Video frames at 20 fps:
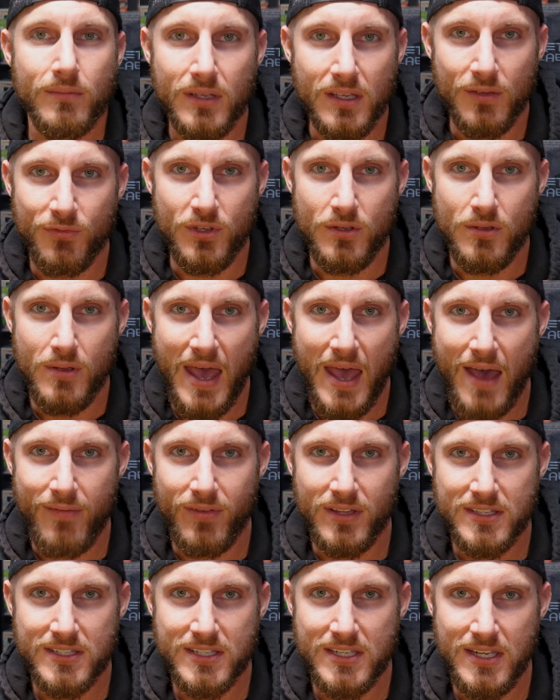If you
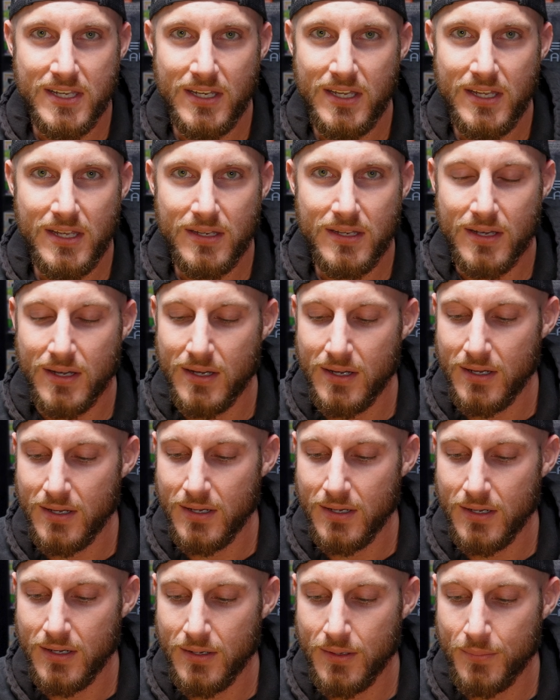haven't seen it
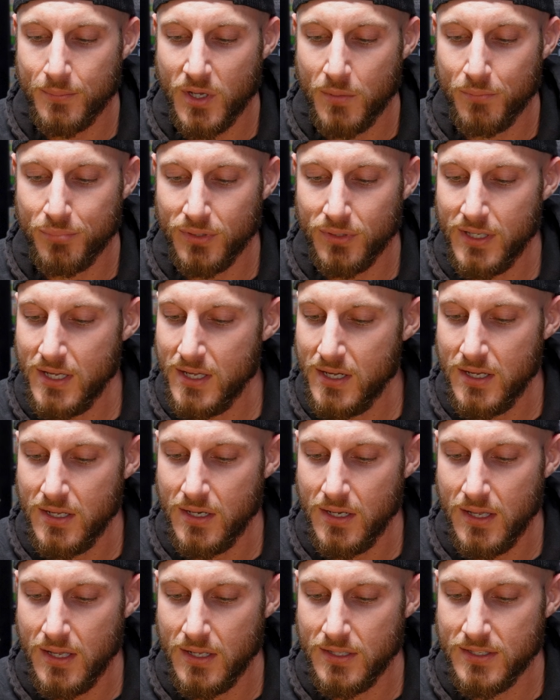
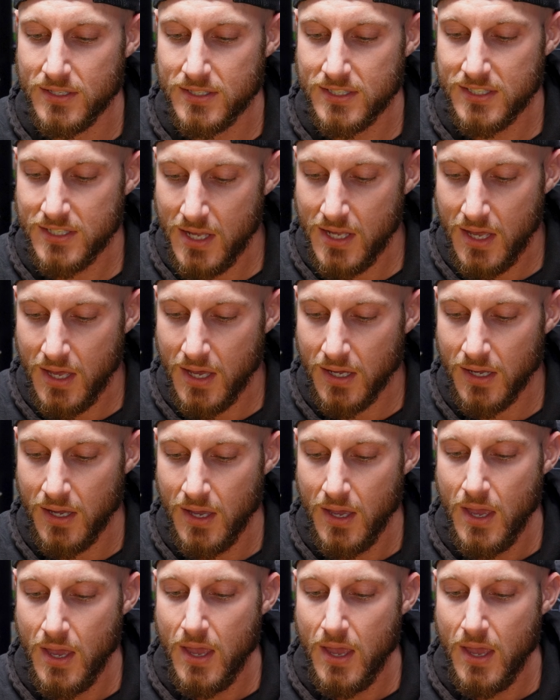completed, it's sick.